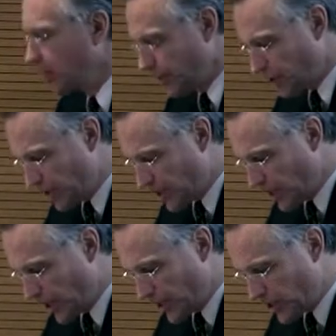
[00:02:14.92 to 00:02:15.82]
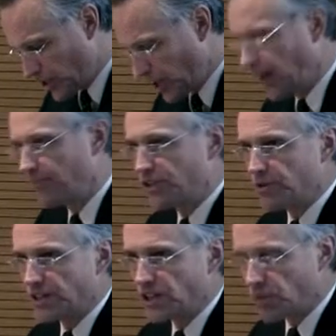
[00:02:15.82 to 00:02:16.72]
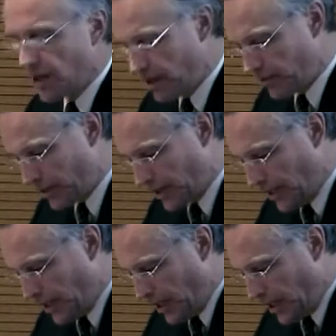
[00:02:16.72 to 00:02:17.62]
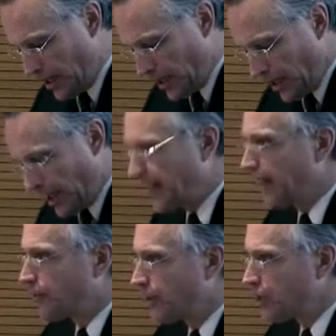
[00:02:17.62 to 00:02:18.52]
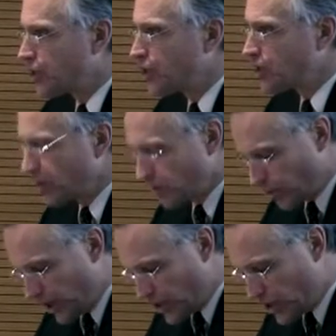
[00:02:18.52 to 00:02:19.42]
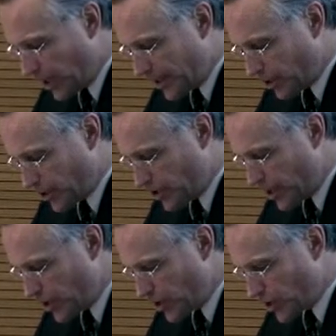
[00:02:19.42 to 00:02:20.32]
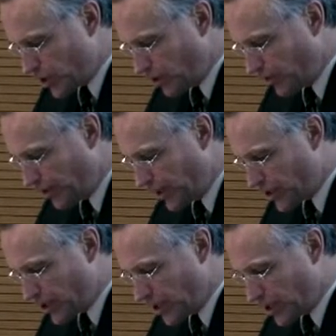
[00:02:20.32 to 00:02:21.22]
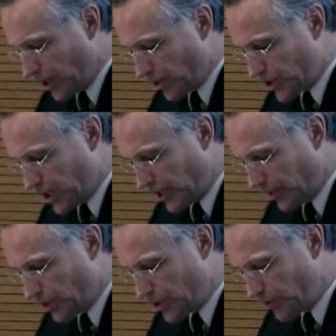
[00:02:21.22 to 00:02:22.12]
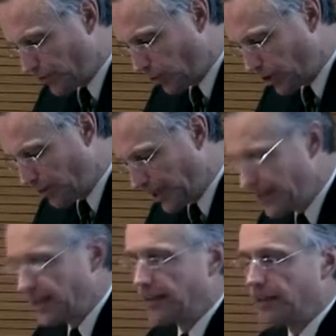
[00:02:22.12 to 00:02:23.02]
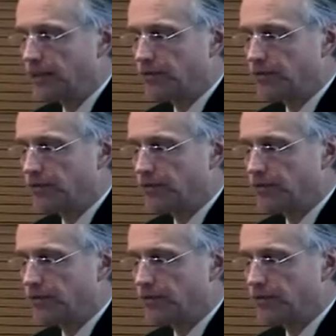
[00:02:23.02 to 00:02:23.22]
in the 20 years up to 2012, and average roadside concentrations of nitrogen dioxide levels have fallen by nearly